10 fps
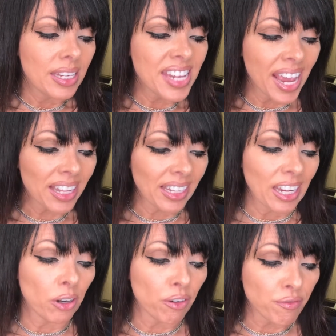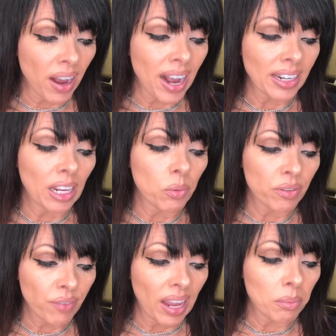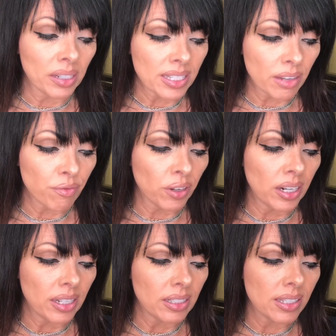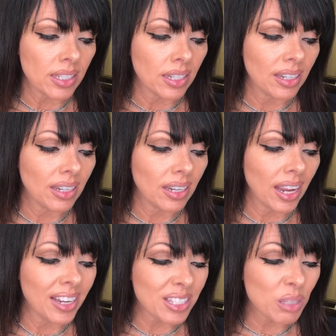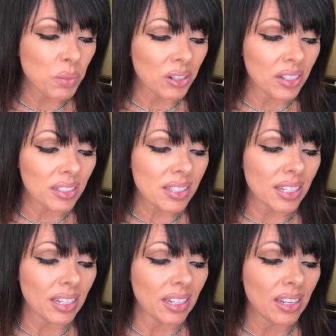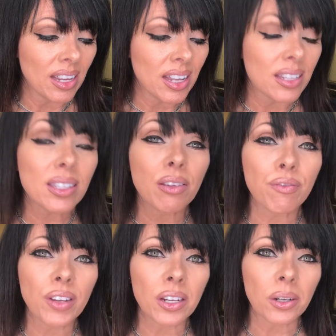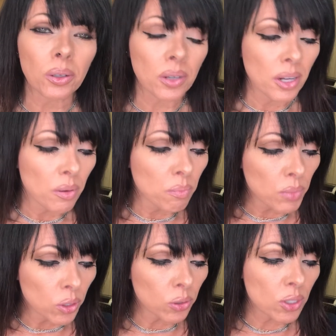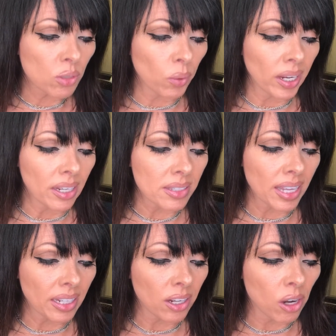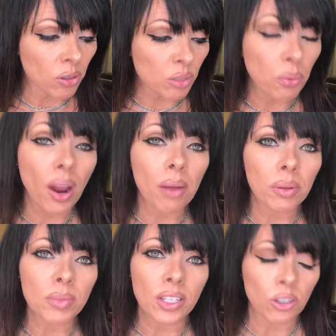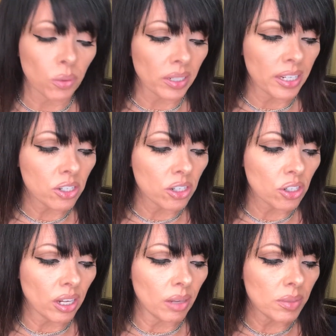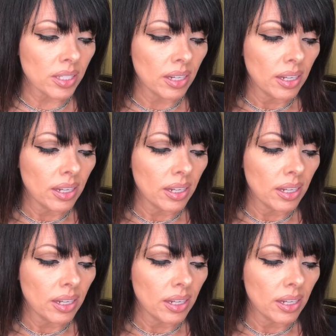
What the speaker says: yelling or fighting with families and friends, experiencing severe mood swings that can cause problems in your relationships,